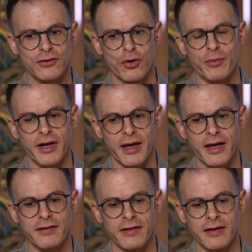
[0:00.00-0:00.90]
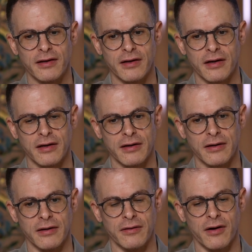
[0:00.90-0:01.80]
communicating
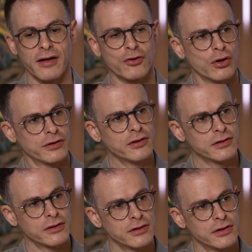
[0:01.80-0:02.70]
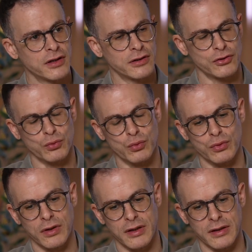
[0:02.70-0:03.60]
the right content to
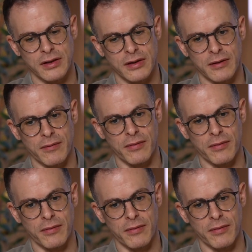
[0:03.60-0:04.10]
over